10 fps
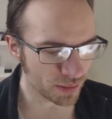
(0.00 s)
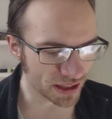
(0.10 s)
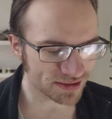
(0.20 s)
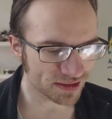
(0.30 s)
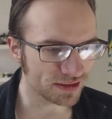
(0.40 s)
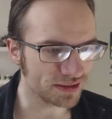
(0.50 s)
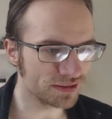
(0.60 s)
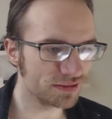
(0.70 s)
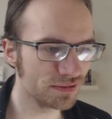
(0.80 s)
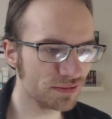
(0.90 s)

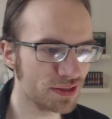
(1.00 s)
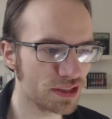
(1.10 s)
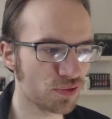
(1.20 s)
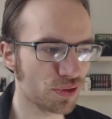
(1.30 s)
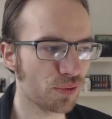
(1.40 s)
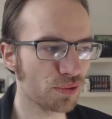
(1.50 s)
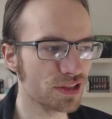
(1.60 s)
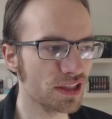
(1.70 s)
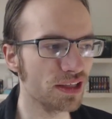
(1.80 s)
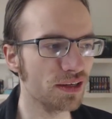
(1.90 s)
basically District
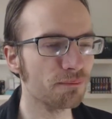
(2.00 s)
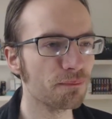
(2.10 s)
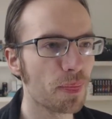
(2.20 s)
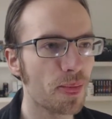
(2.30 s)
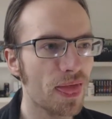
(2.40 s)
thirteen